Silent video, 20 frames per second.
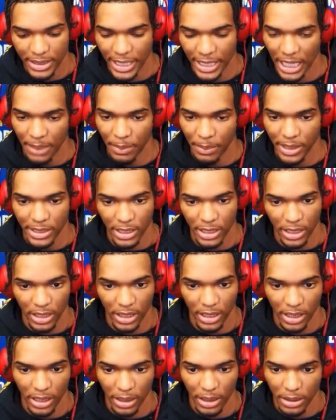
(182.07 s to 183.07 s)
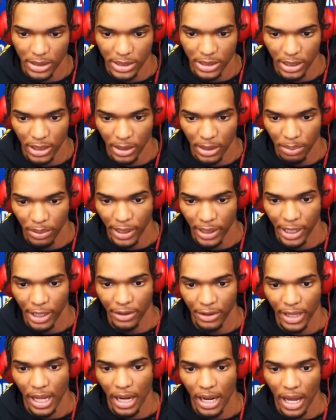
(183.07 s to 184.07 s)
take me to the player
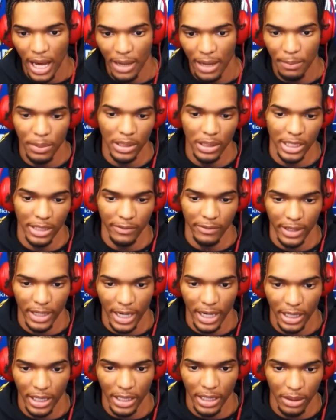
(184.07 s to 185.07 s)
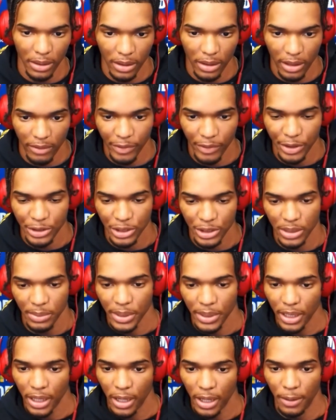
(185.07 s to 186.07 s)
that I believe that I could eventually
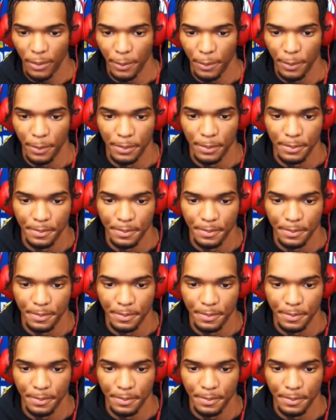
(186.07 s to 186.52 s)
become.